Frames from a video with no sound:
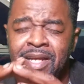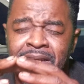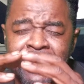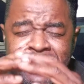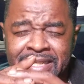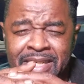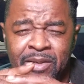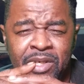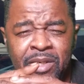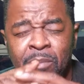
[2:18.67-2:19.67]
again,
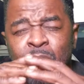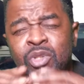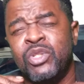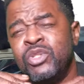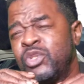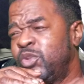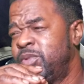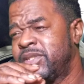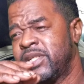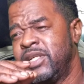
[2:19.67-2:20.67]
most
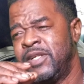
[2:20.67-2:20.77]
consumers